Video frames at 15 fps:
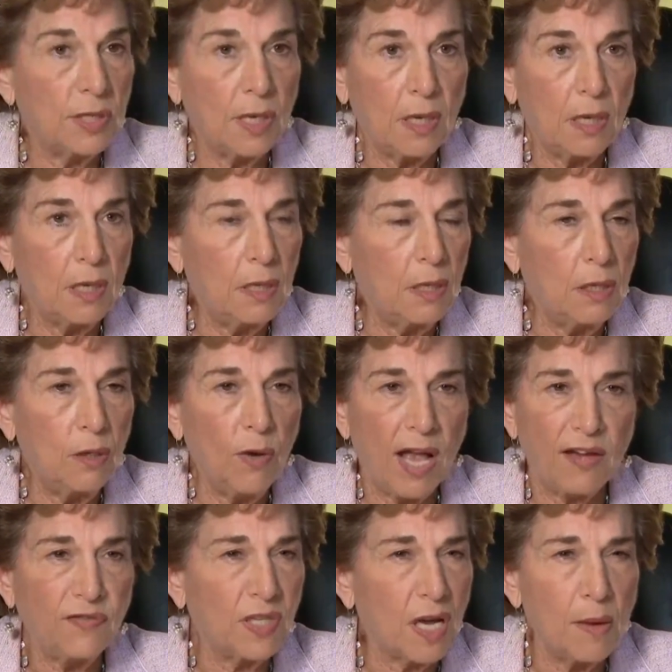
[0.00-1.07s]
said, "You
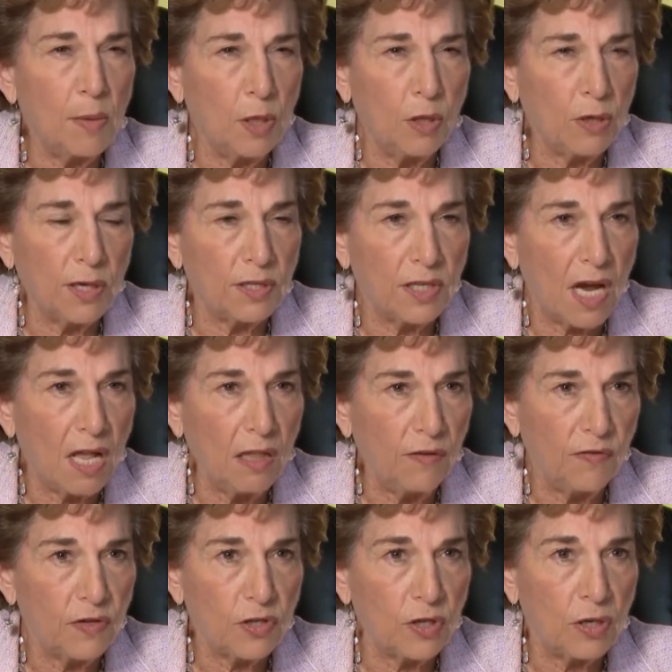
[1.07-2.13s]
have to come and look at
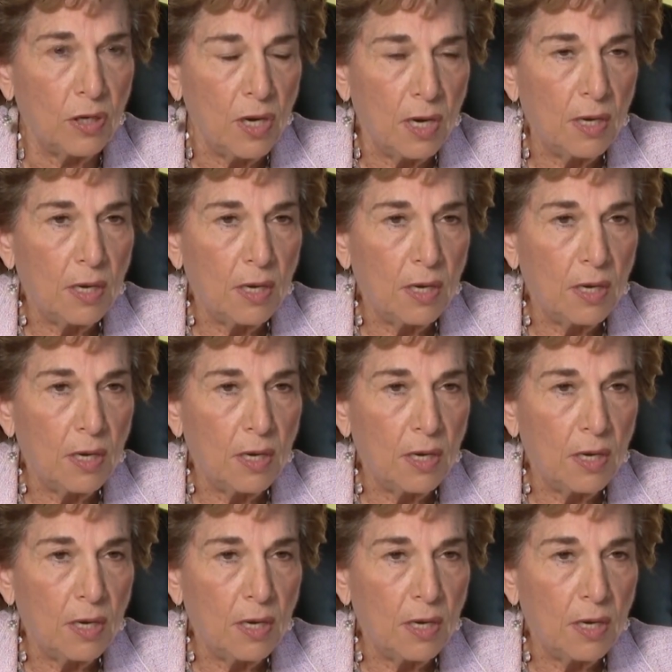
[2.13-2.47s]
television.